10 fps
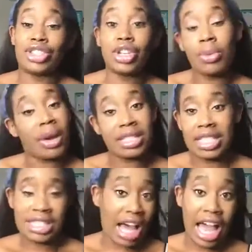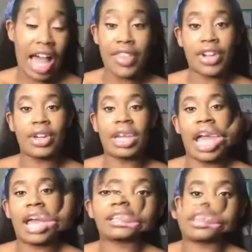two months is not how they're going
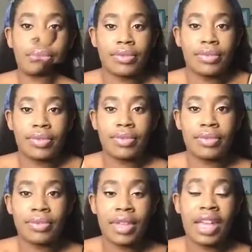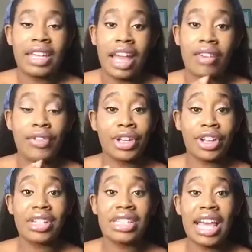to act at three. Now for
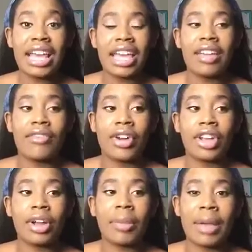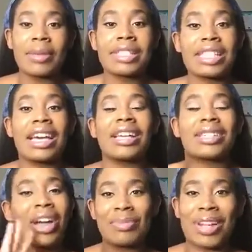your sake and for your baby's uh,
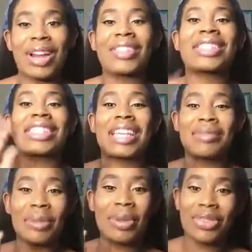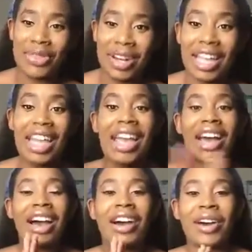so I'm sorry, this is tip number three.
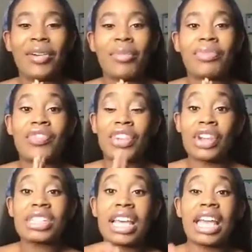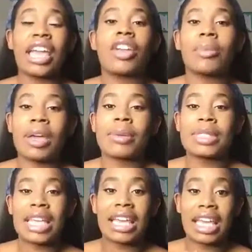Um, for your sake and your
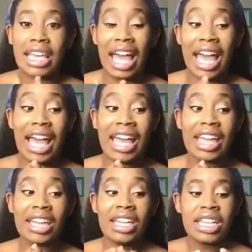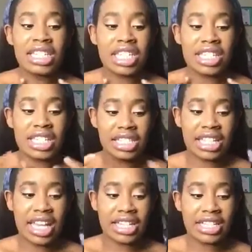baby's sake, I just
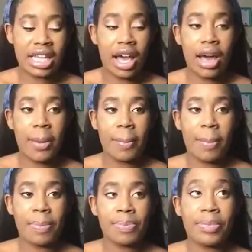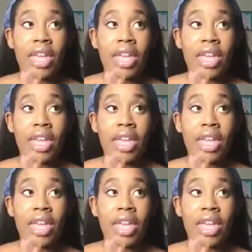suggest um,